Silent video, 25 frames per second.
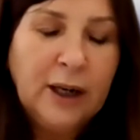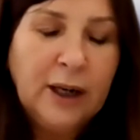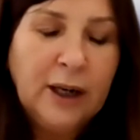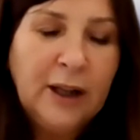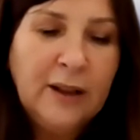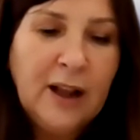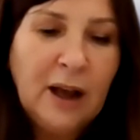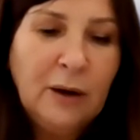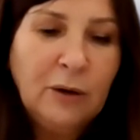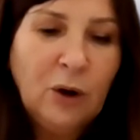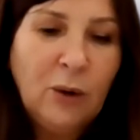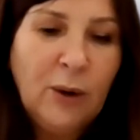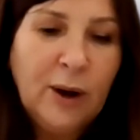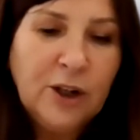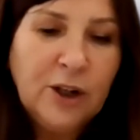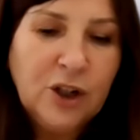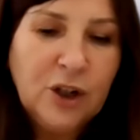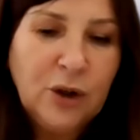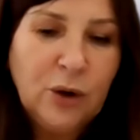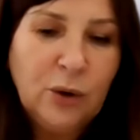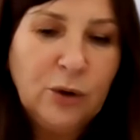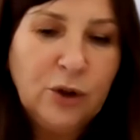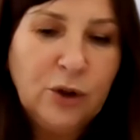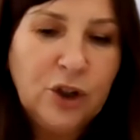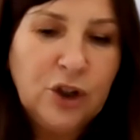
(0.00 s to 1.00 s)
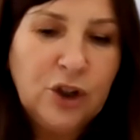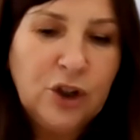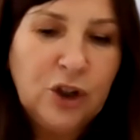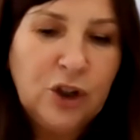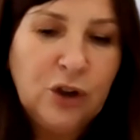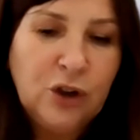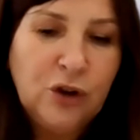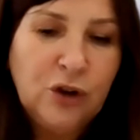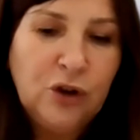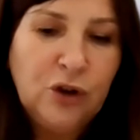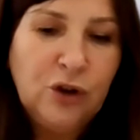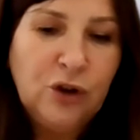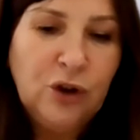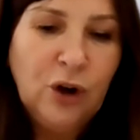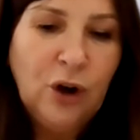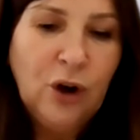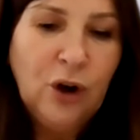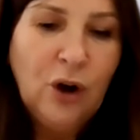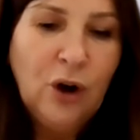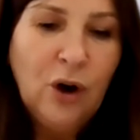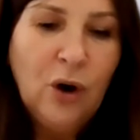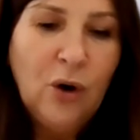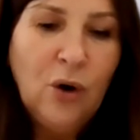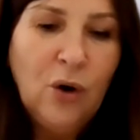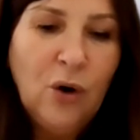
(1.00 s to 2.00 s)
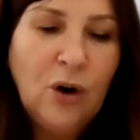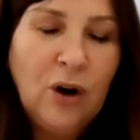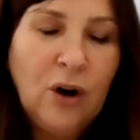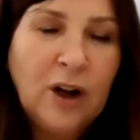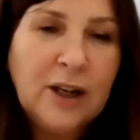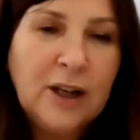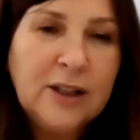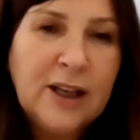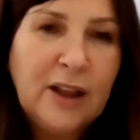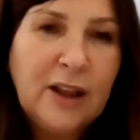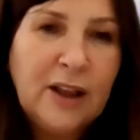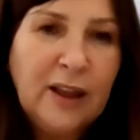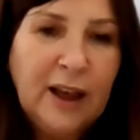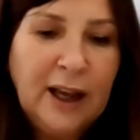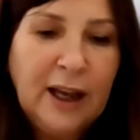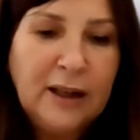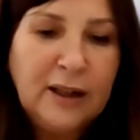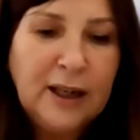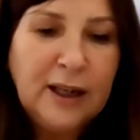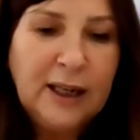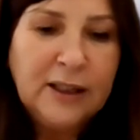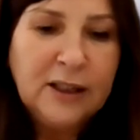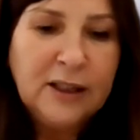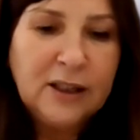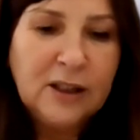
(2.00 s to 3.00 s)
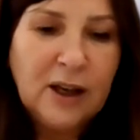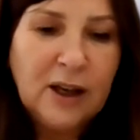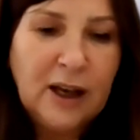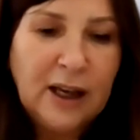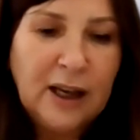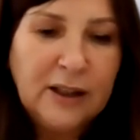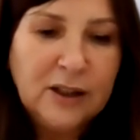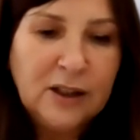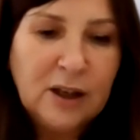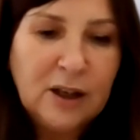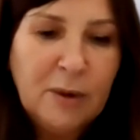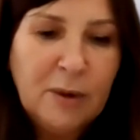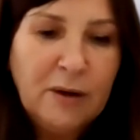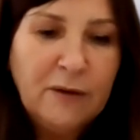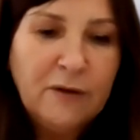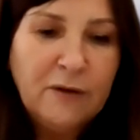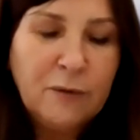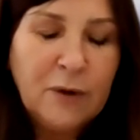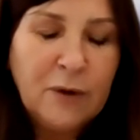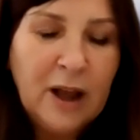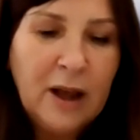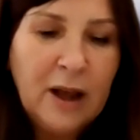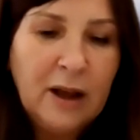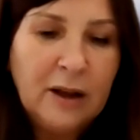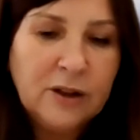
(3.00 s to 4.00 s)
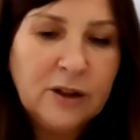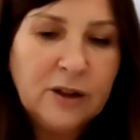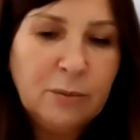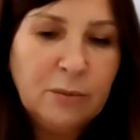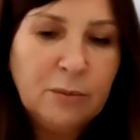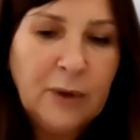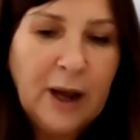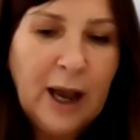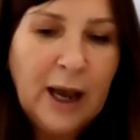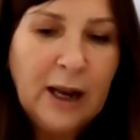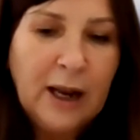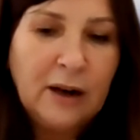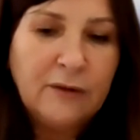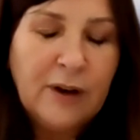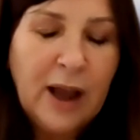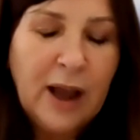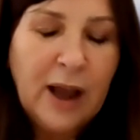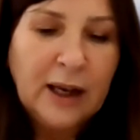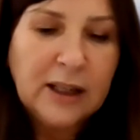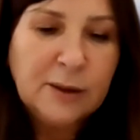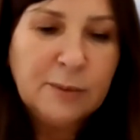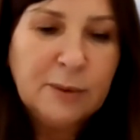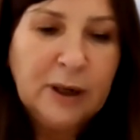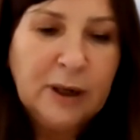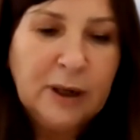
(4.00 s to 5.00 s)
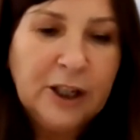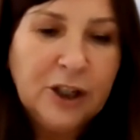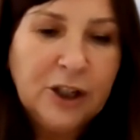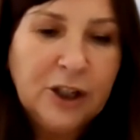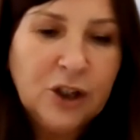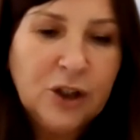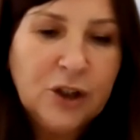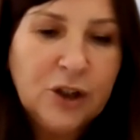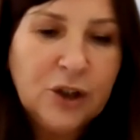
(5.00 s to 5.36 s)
And that question goes to you, Orla, because I think it needs uh, some inf- some kind of explanation.